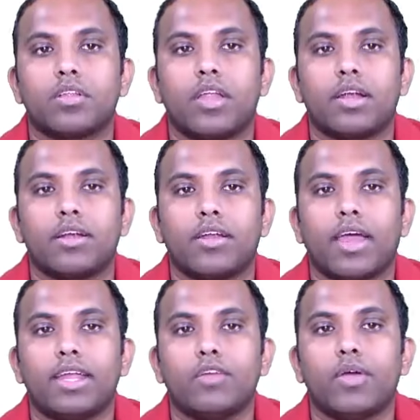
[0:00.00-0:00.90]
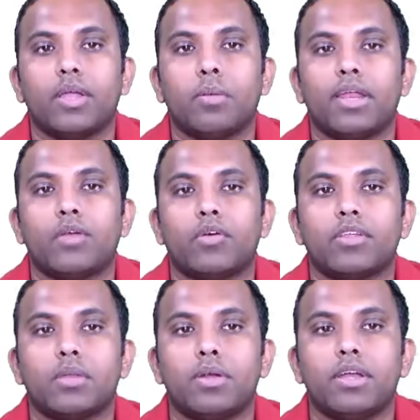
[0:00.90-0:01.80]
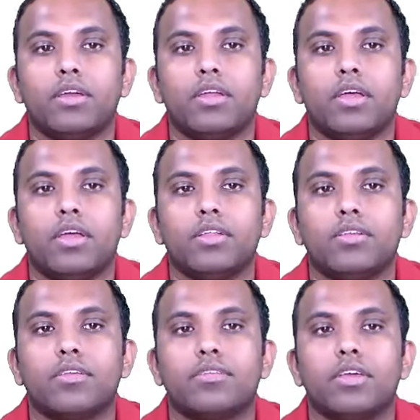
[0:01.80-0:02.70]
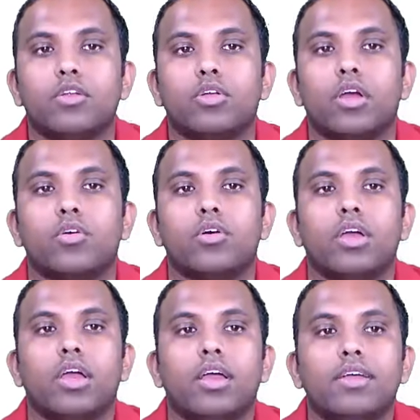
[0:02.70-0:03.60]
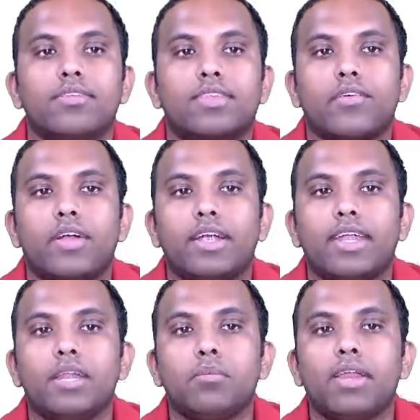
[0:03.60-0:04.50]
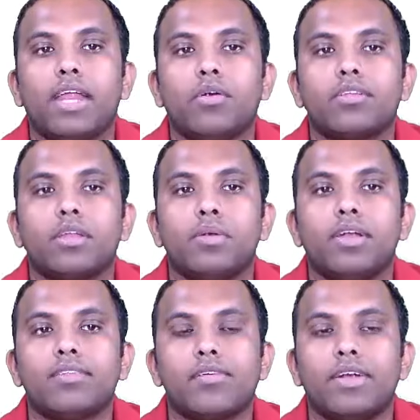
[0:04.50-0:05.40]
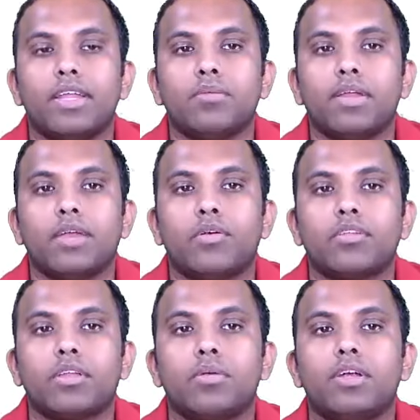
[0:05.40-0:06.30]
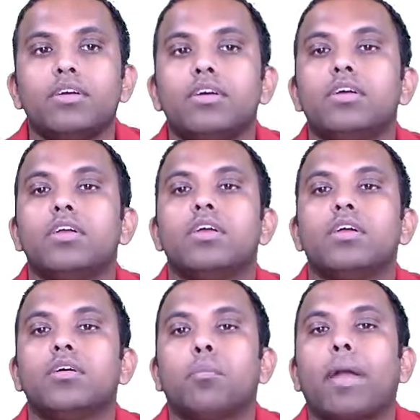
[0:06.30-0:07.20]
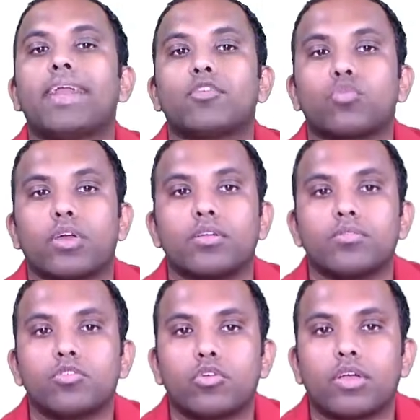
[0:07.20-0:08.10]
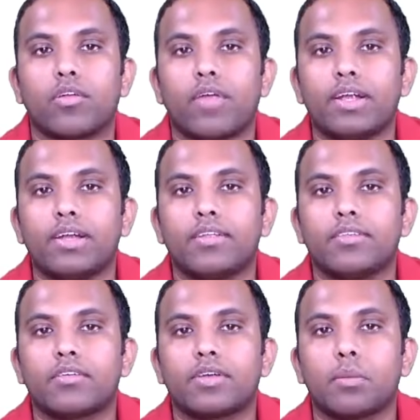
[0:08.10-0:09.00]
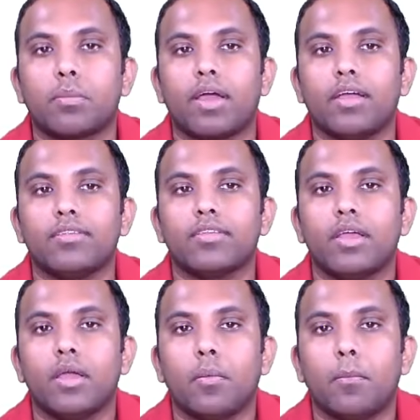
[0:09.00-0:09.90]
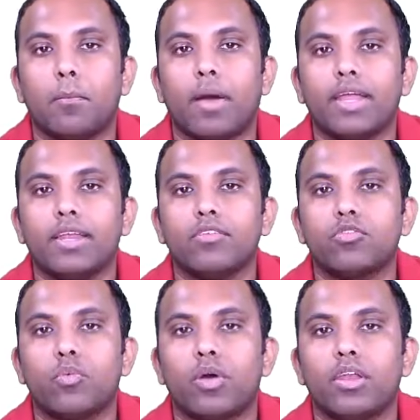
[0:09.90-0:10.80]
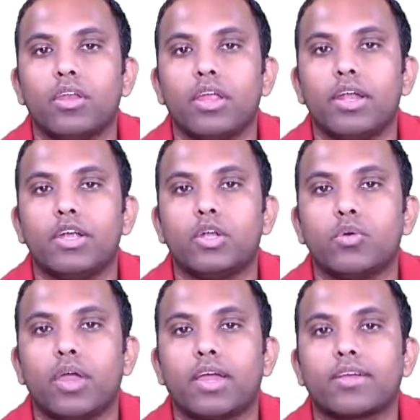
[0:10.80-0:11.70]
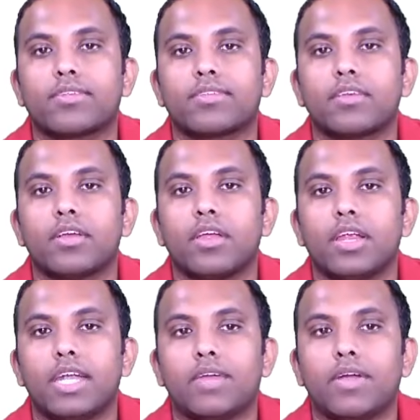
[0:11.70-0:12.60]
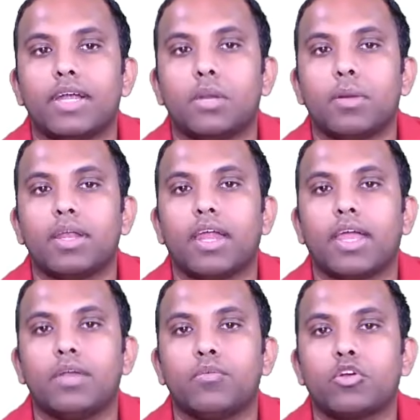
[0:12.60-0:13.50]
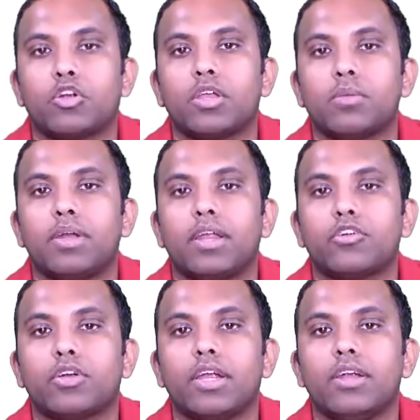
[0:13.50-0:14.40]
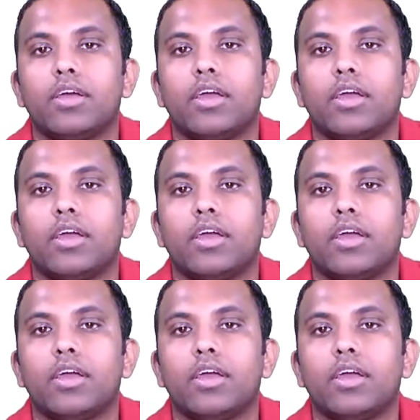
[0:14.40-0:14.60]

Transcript: Right? 9y by 9, what is the remainder? So 0 now. 17 by 9, what is the remainder? 17 by 9, what is the remainder? Minus 1. So you can write it this step as minus 1 into x divided by 9. What should the remainder I should get?